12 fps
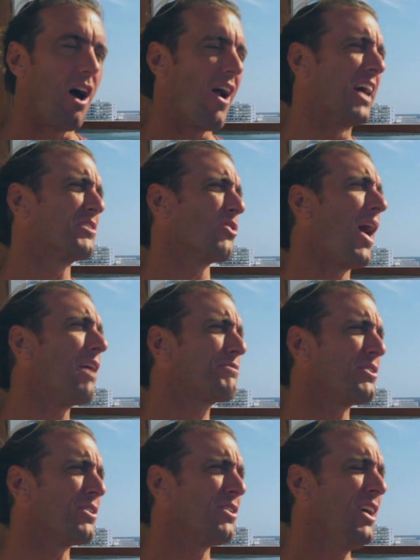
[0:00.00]
All right. So
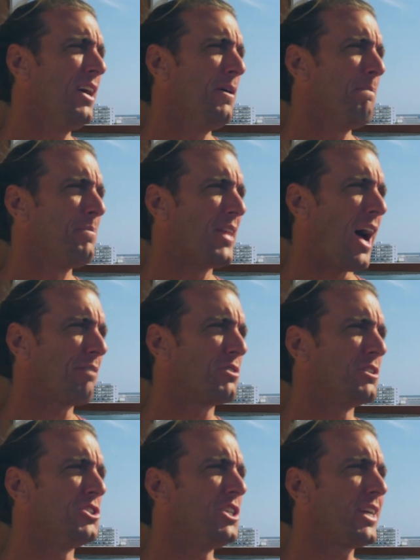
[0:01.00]
after
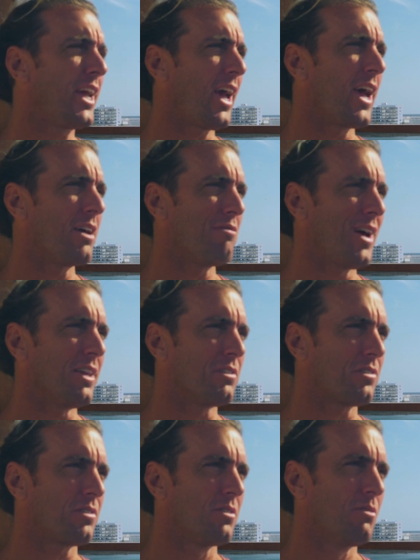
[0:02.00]
the GK
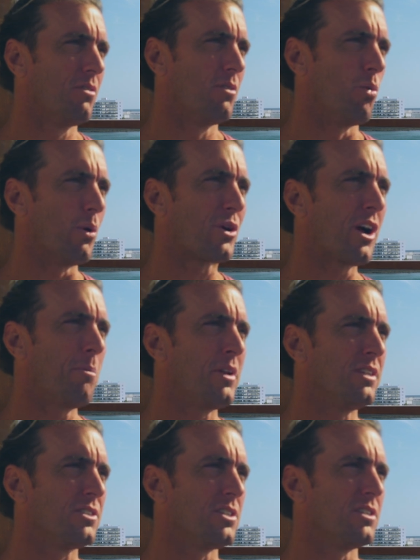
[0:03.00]
events, we were
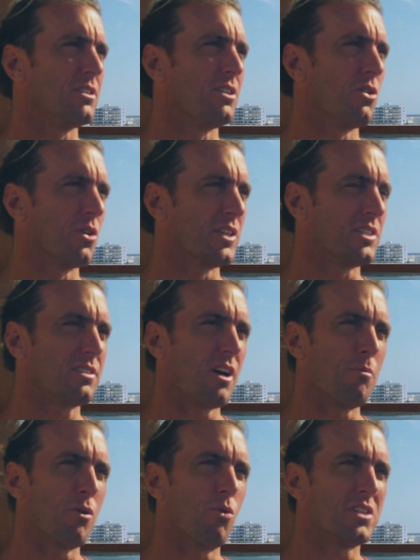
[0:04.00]
coming into early
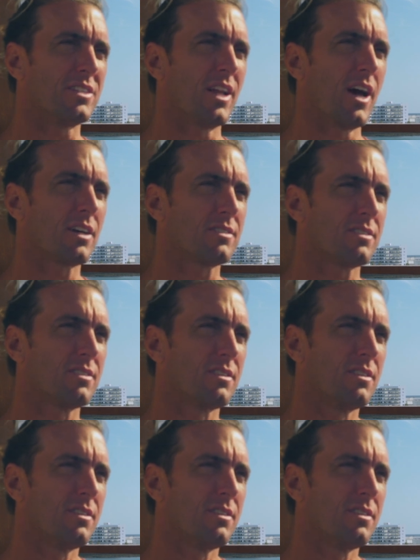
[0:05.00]
summer. What's next?